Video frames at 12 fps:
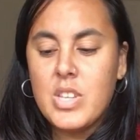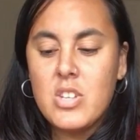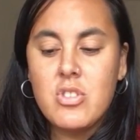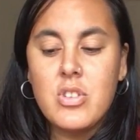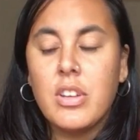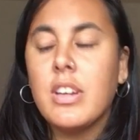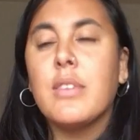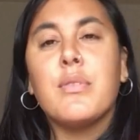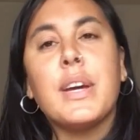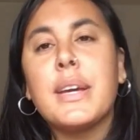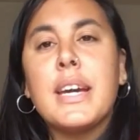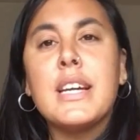So yeah, and
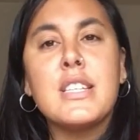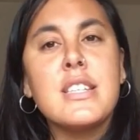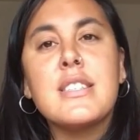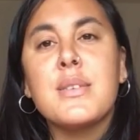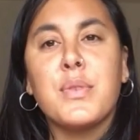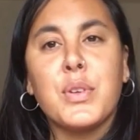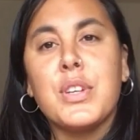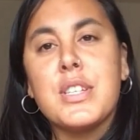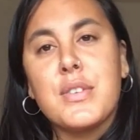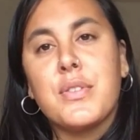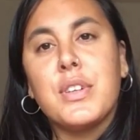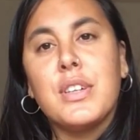vacations are very
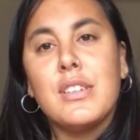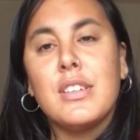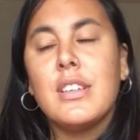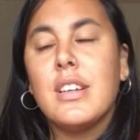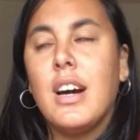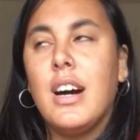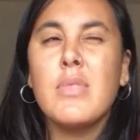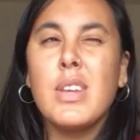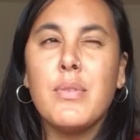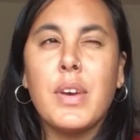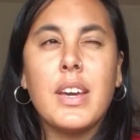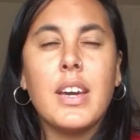different.
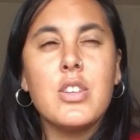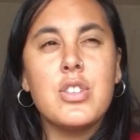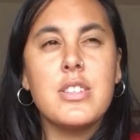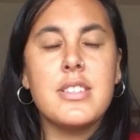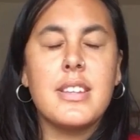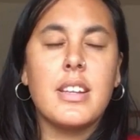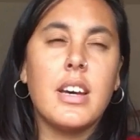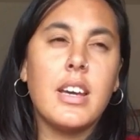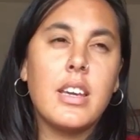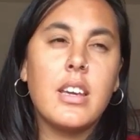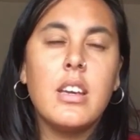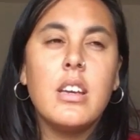Vacations are
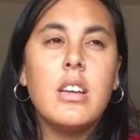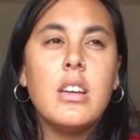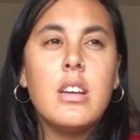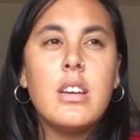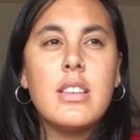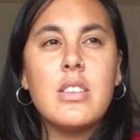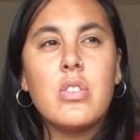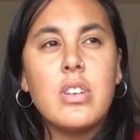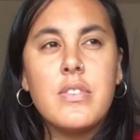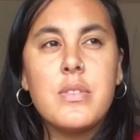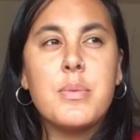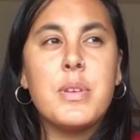like, they don't
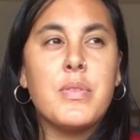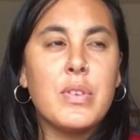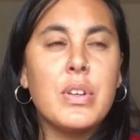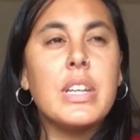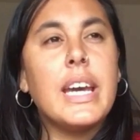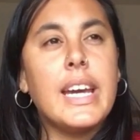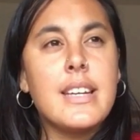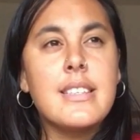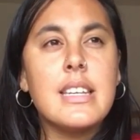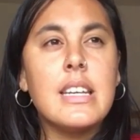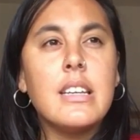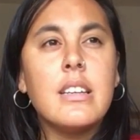have to be very
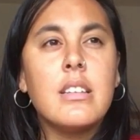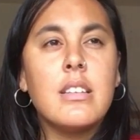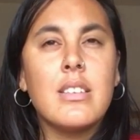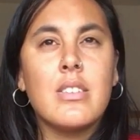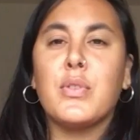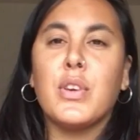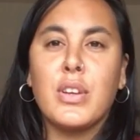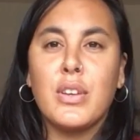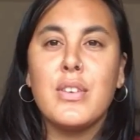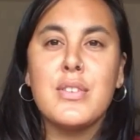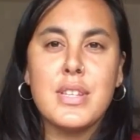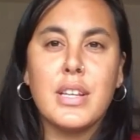exy. Like in
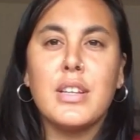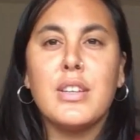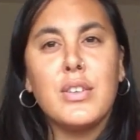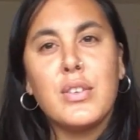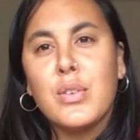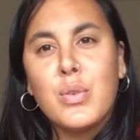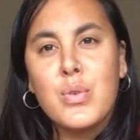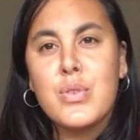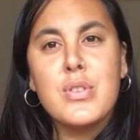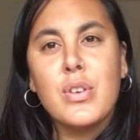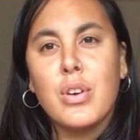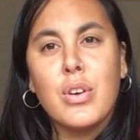New Zealand, you can
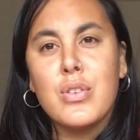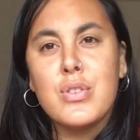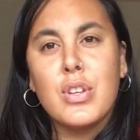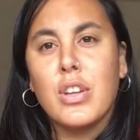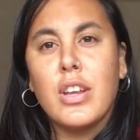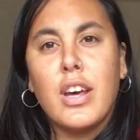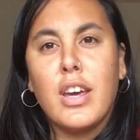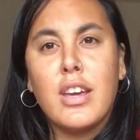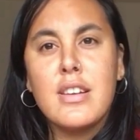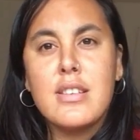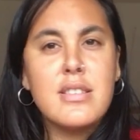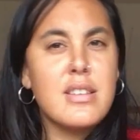also go to
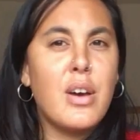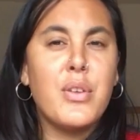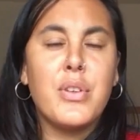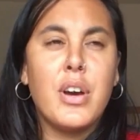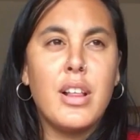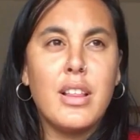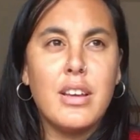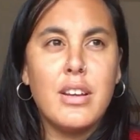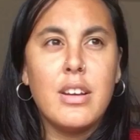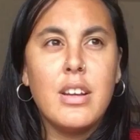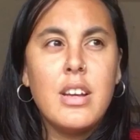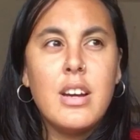like South Island.
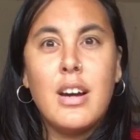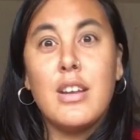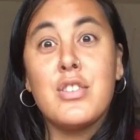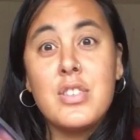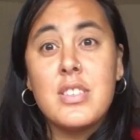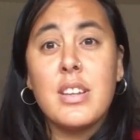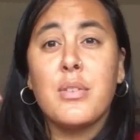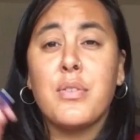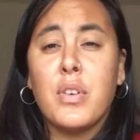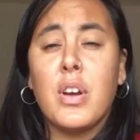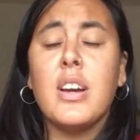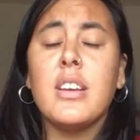I just seen a
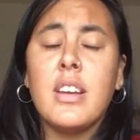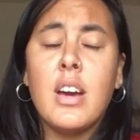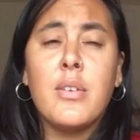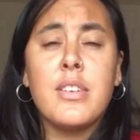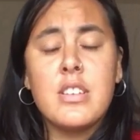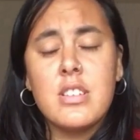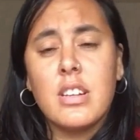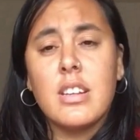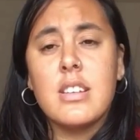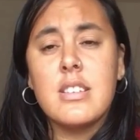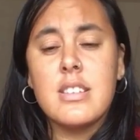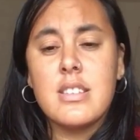flight now
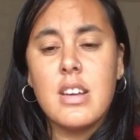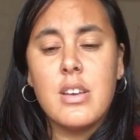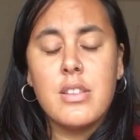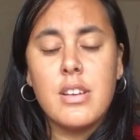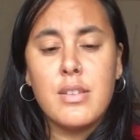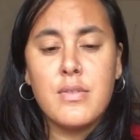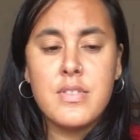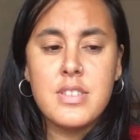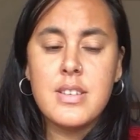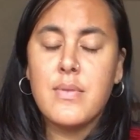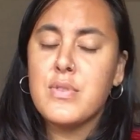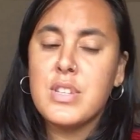actually to South Island for
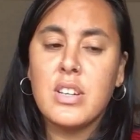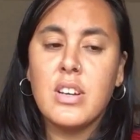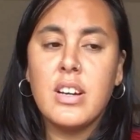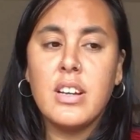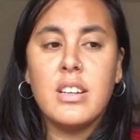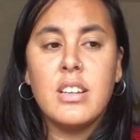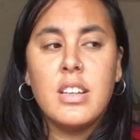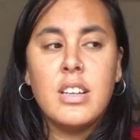$79,